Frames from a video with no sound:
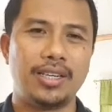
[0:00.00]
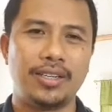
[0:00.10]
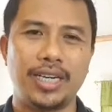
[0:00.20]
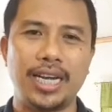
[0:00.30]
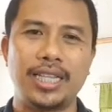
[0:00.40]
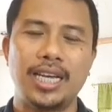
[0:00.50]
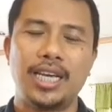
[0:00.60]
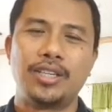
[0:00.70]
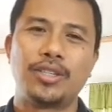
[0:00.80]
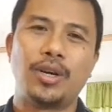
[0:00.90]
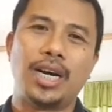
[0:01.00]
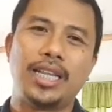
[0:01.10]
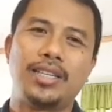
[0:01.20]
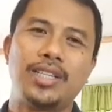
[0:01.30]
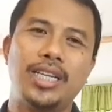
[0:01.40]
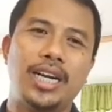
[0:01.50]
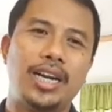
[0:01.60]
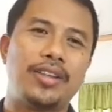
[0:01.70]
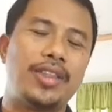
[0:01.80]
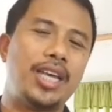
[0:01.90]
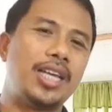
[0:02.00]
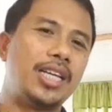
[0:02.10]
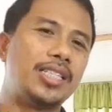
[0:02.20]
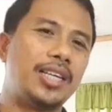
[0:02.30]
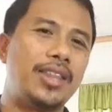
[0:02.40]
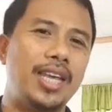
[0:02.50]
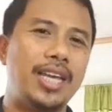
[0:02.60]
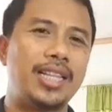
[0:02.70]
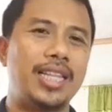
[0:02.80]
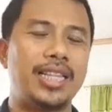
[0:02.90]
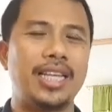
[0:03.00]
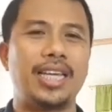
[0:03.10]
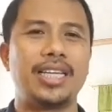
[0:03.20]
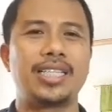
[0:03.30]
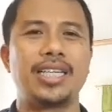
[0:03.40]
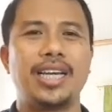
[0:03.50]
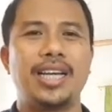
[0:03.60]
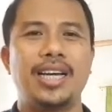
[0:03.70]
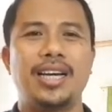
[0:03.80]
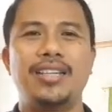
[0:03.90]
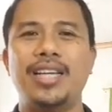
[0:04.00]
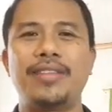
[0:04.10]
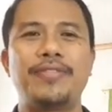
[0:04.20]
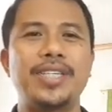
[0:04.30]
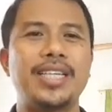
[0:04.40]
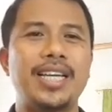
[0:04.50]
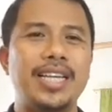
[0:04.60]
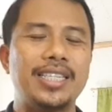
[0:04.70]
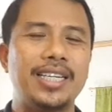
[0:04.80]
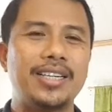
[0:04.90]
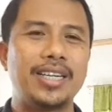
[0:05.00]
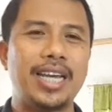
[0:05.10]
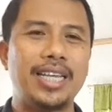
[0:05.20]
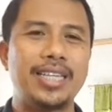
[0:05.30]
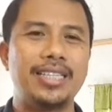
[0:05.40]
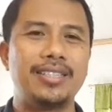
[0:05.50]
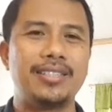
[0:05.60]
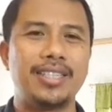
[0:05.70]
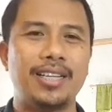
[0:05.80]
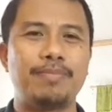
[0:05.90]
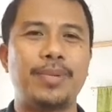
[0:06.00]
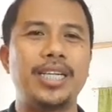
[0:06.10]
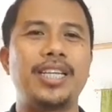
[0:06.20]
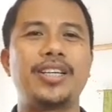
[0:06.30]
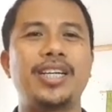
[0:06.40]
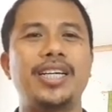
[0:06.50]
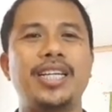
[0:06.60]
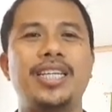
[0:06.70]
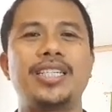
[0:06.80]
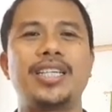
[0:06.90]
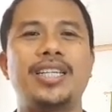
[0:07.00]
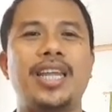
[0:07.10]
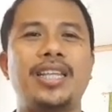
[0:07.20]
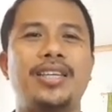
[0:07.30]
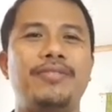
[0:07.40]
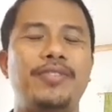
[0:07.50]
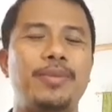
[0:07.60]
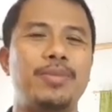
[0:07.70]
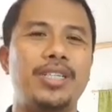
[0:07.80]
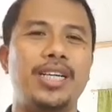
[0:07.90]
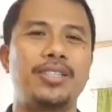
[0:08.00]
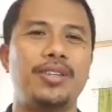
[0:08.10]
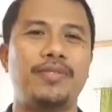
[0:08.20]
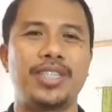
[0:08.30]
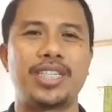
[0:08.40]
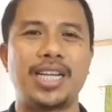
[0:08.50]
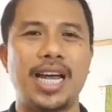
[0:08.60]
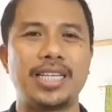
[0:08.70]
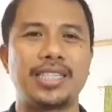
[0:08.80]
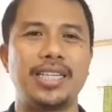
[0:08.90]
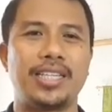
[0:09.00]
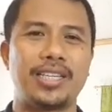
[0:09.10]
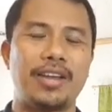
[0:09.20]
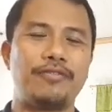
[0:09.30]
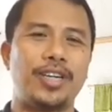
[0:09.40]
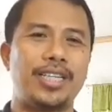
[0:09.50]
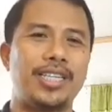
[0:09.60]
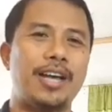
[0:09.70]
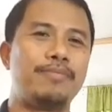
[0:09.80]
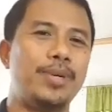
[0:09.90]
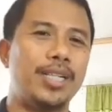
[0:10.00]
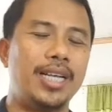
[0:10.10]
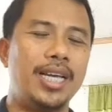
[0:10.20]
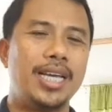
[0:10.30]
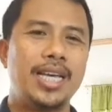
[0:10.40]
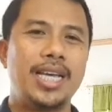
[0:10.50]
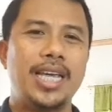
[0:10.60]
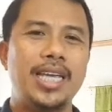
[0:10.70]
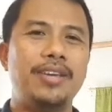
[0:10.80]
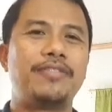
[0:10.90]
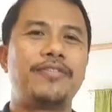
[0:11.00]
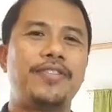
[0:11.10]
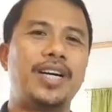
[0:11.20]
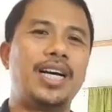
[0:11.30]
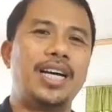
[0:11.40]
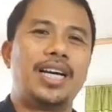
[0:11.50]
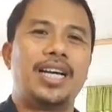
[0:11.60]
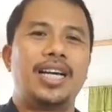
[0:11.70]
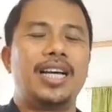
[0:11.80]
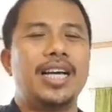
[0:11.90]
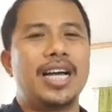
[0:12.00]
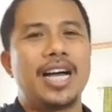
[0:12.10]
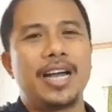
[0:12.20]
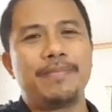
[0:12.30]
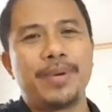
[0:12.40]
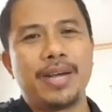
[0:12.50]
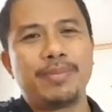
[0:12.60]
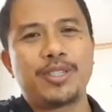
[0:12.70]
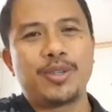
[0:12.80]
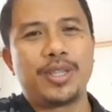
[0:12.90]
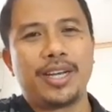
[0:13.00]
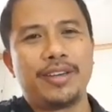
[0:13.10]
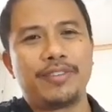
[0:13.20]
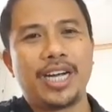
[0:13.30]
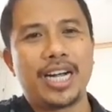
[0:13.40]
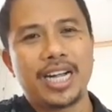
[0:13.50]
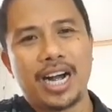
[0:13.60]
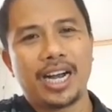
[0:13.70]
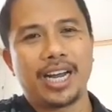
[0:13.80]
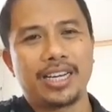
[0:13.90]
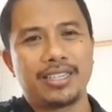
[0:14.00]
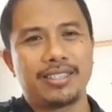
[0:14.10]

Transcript: All right. So a generic thing is a thing that is not physically segregated, not particularly designated from the rest of its class. Let's say, for example, if I promise to deliver a car,